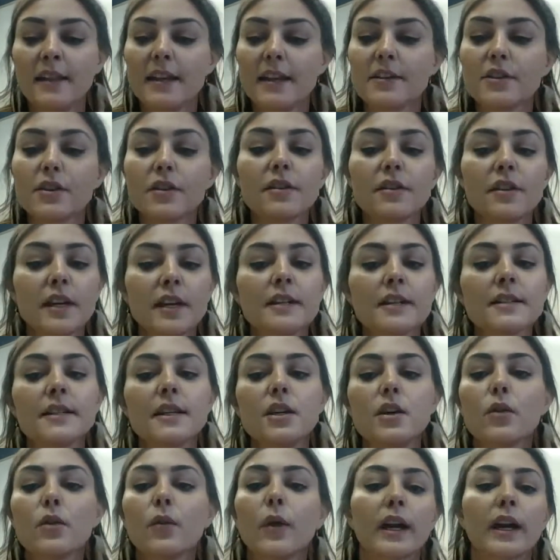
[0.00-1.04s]
These are things
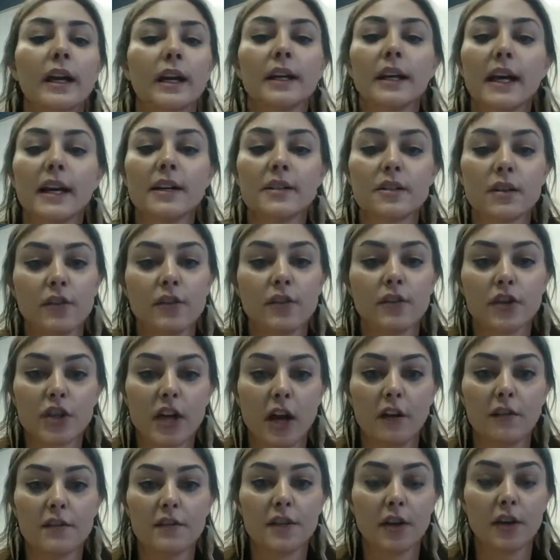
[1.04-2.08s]
that you recognize on the
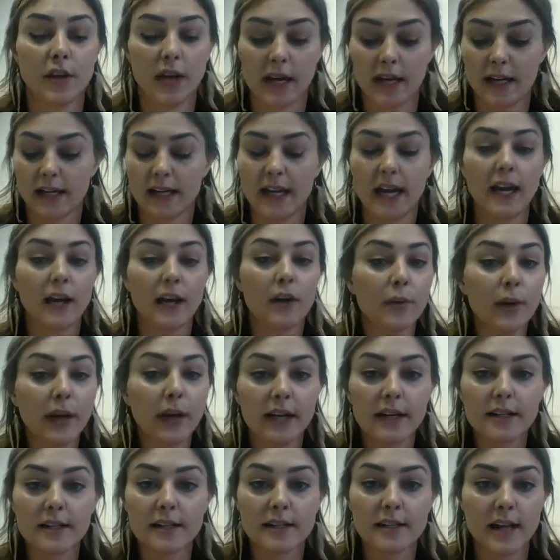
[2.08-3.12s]
shelves. Okay,
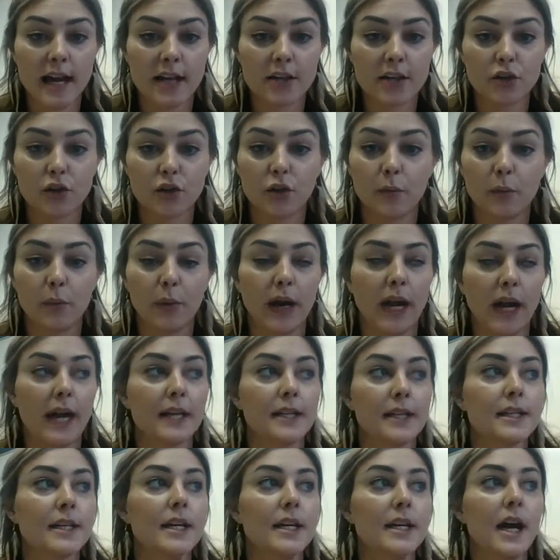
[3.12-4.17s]
Gatorade is a national
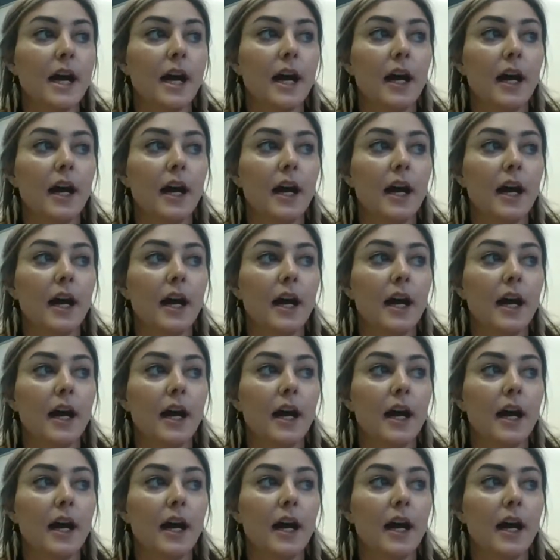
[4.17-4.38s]
brand.